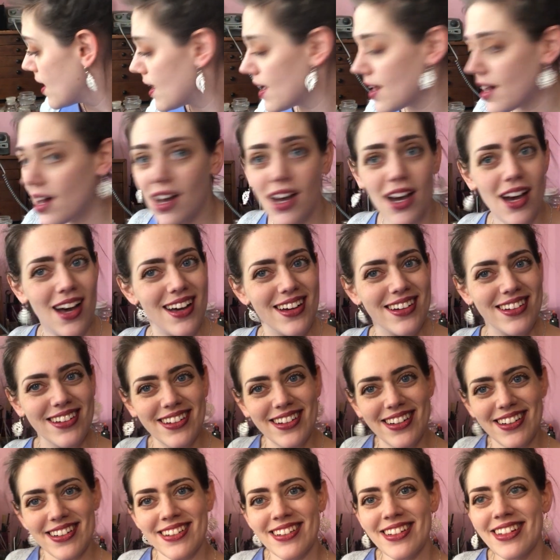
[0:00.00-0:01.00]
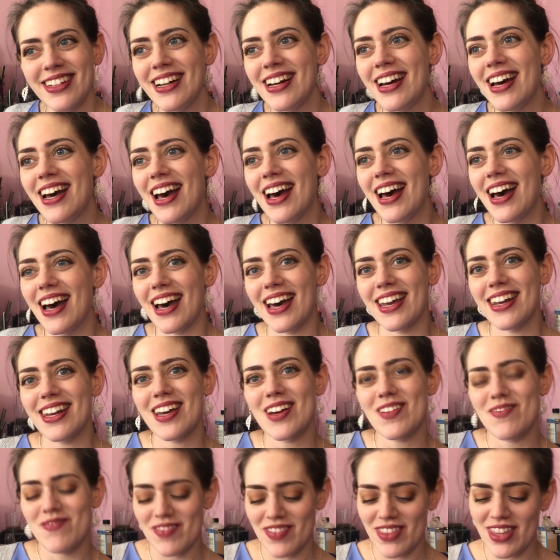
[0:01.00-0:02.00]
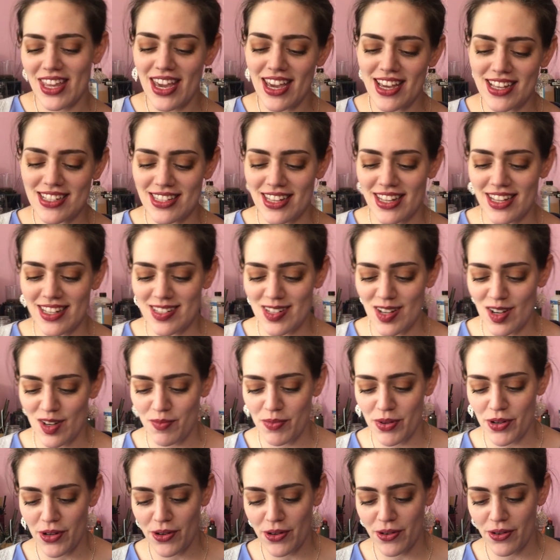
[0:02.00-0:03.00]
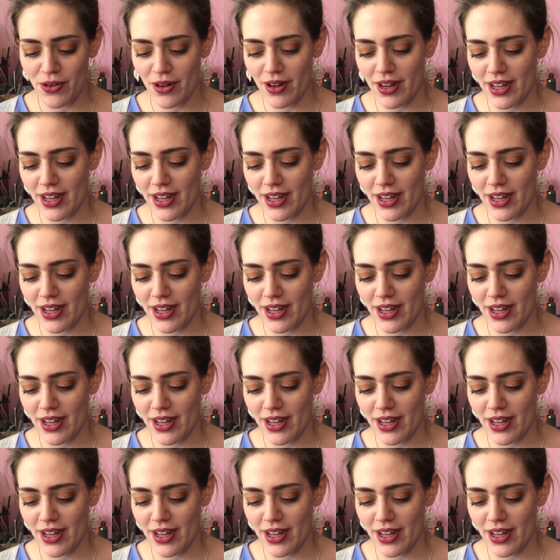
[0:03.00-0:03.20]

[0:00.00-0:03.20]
And here's an example.